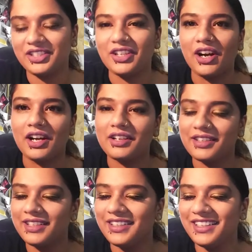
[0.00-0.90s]
I don't know, she's
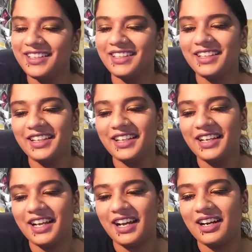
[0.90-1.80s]
hot.
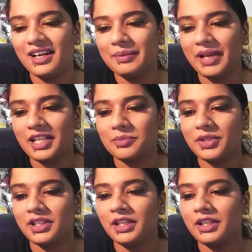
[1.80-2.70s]

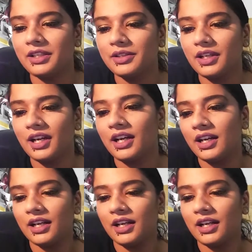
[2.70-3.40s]
Casper Lee,